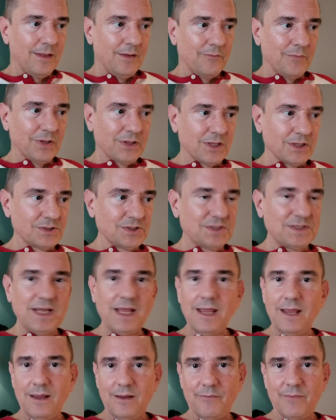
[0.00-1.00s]
but the
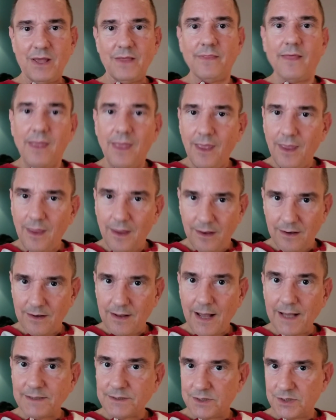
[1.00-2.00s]
steam and the heat,
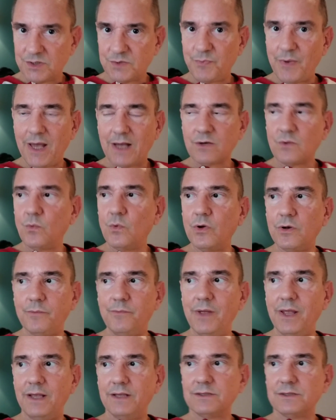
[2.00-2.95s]
I suspect, would be.